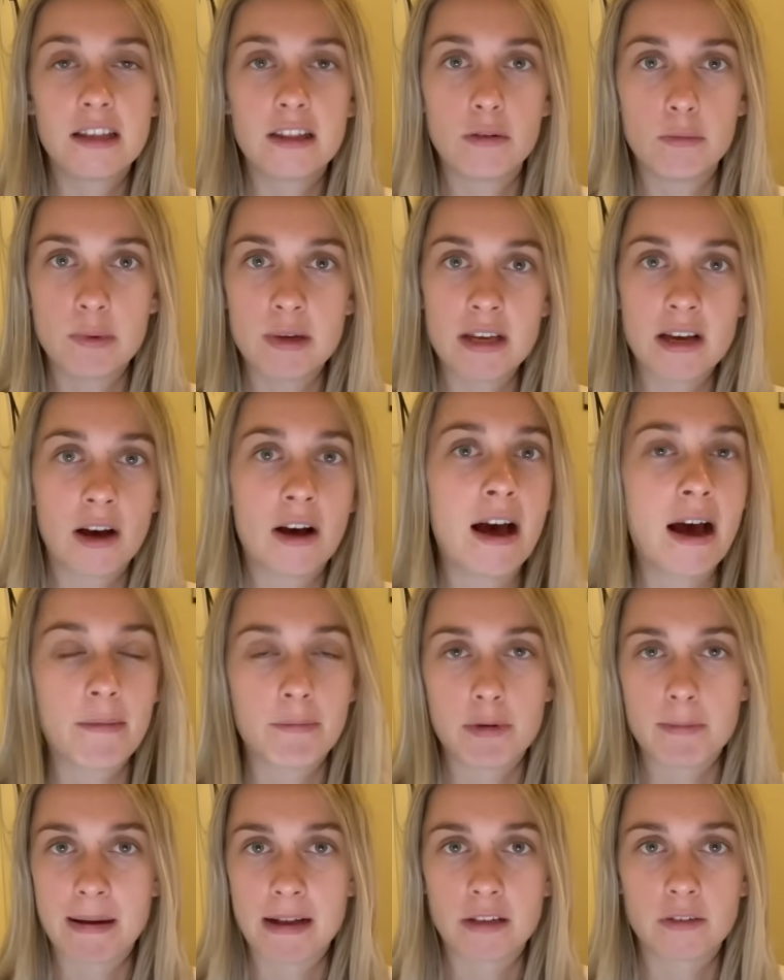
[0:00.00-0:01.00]
that we are
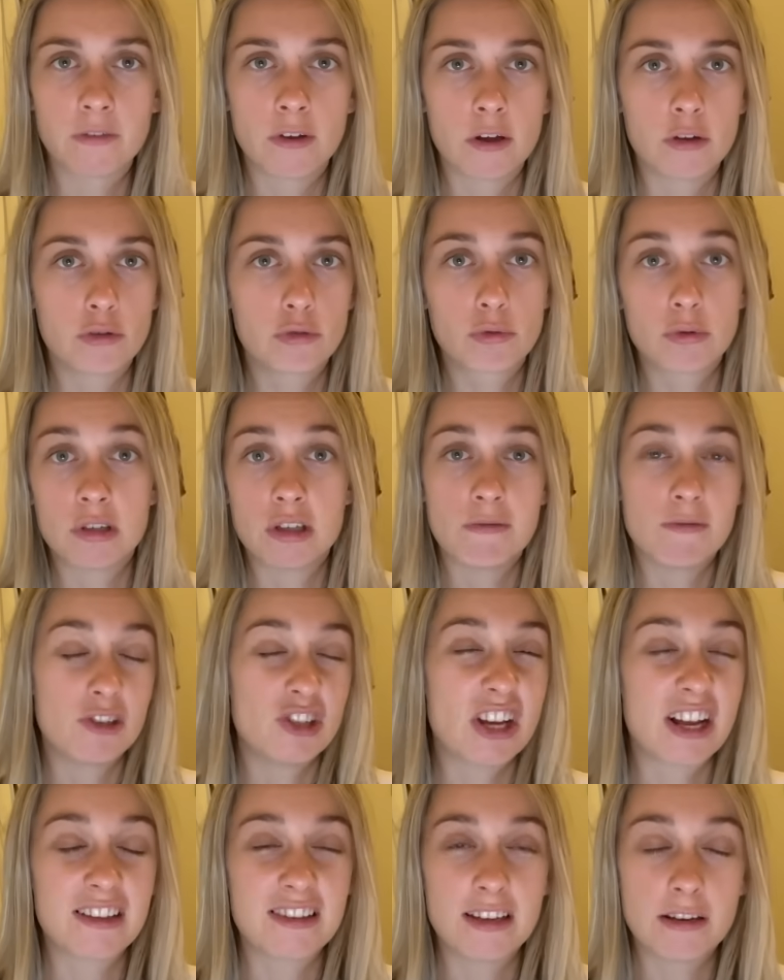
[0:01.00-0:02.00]
Amrabat's first choice. He
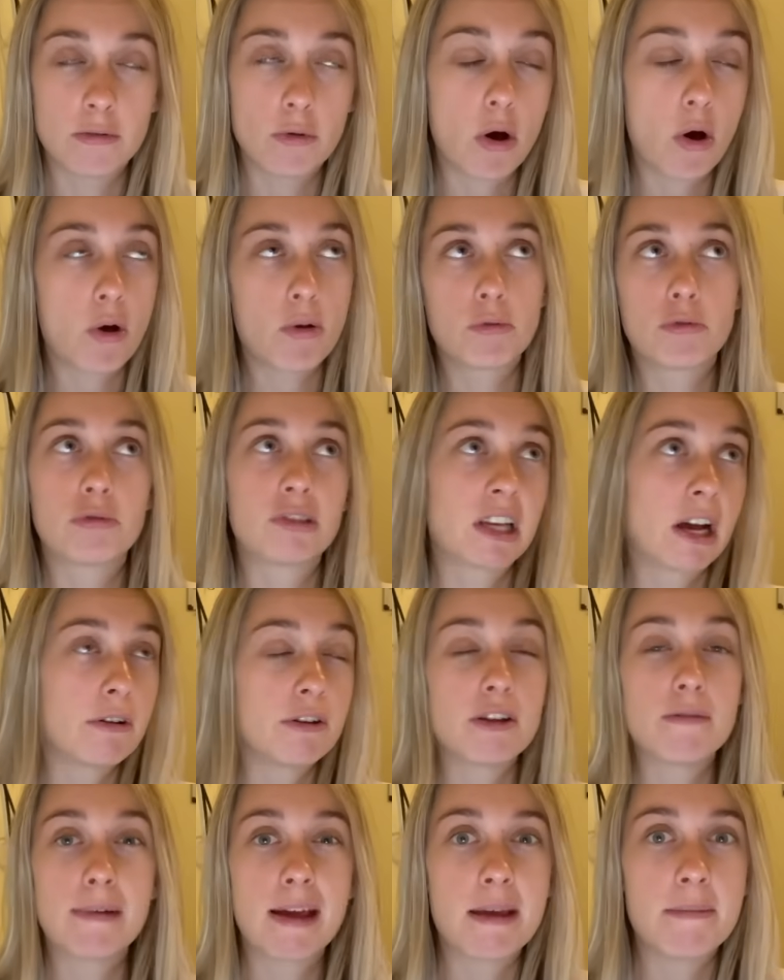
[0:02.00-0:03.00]
rejected Saudi
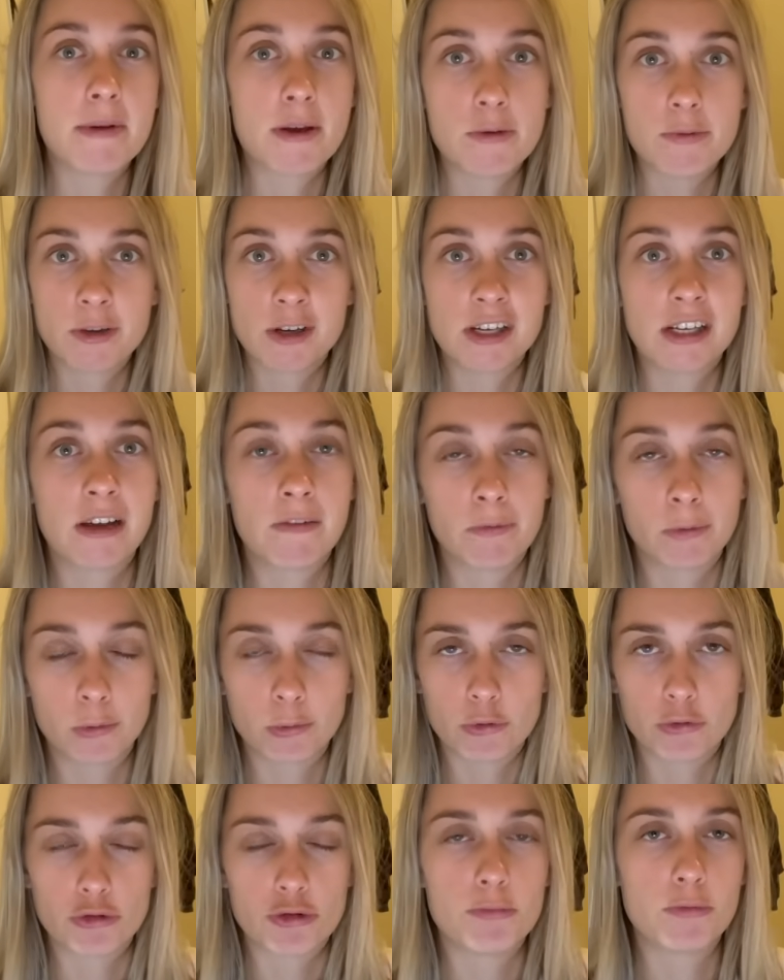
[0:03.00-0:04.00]
Arabia, who are going to give him
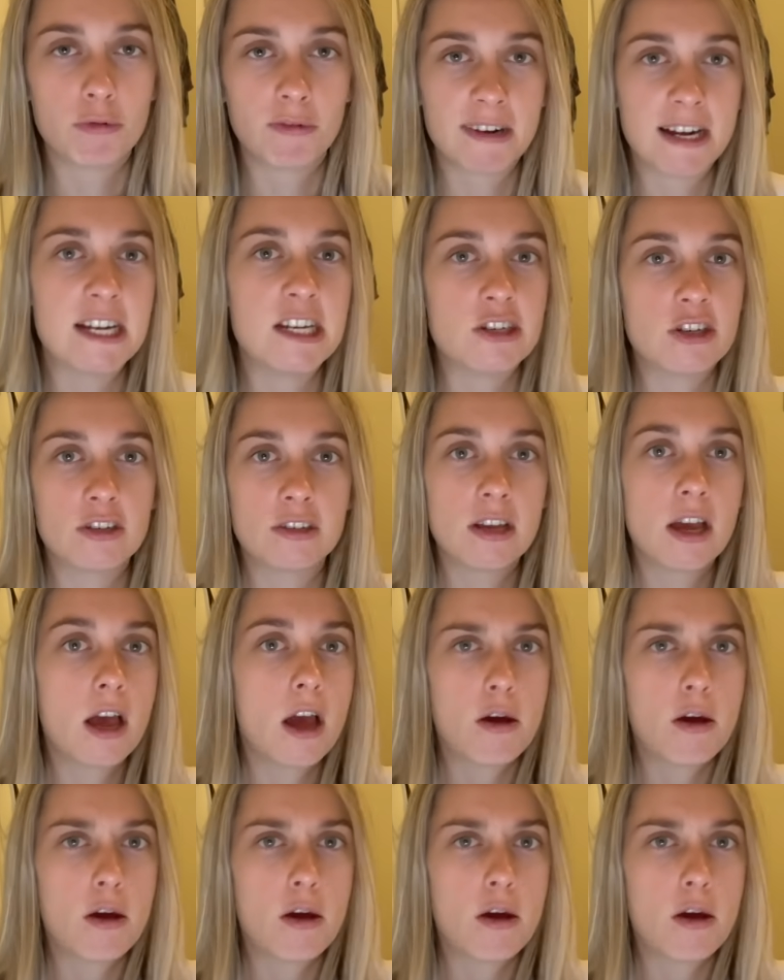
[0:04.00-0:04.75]
quadruple wages.